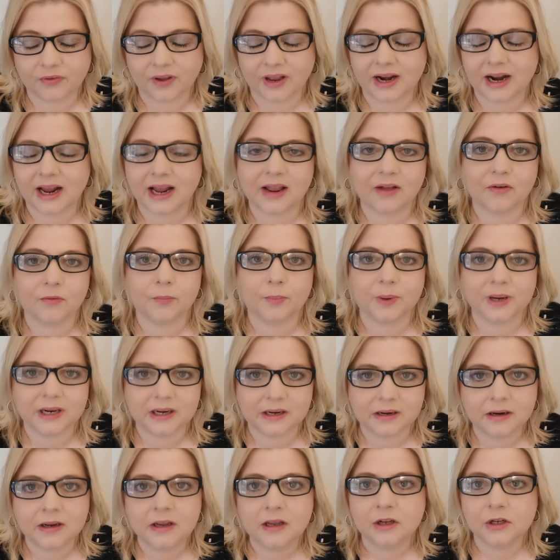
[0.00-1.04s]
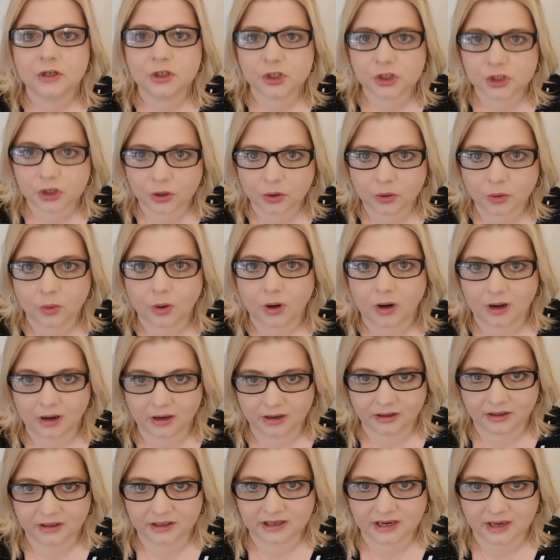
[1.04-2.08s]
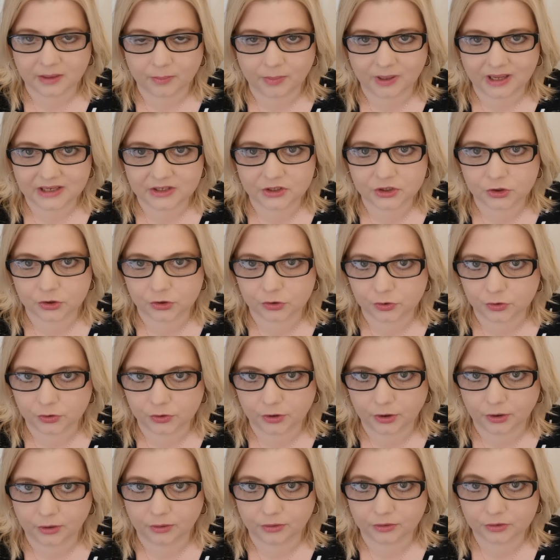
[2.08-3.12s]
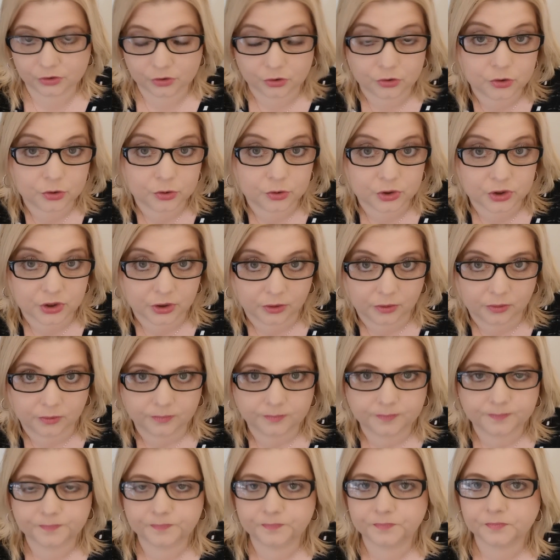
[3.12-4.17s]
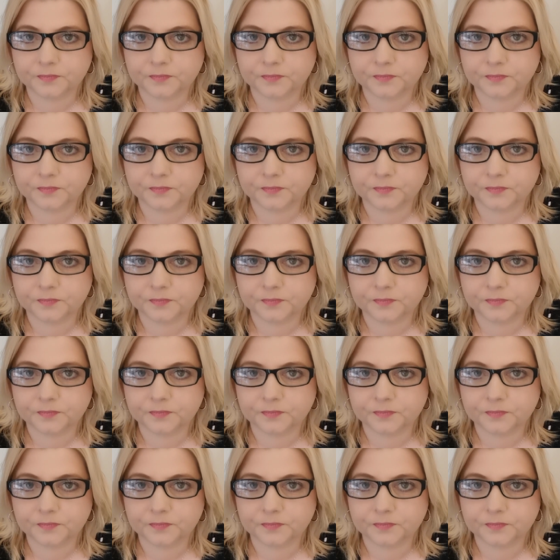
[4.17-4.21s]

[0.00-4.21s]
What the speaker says: and I have been so honored and blessed to do so.